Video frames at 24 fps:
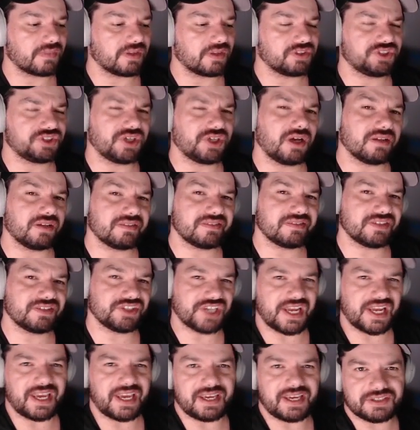shots
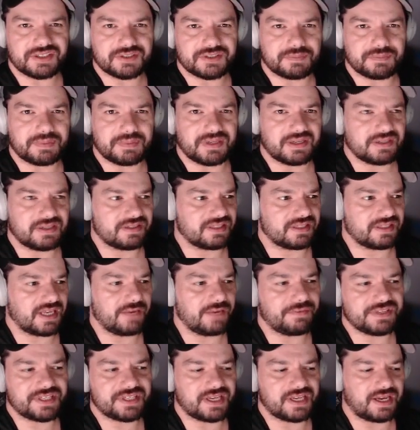change because
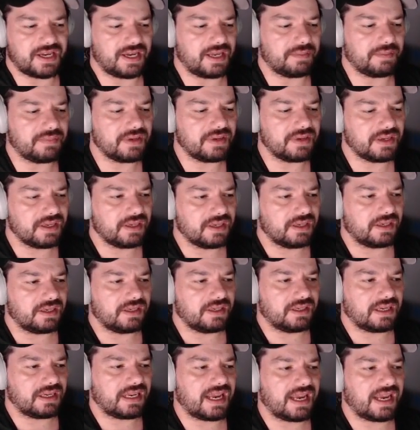every time uh,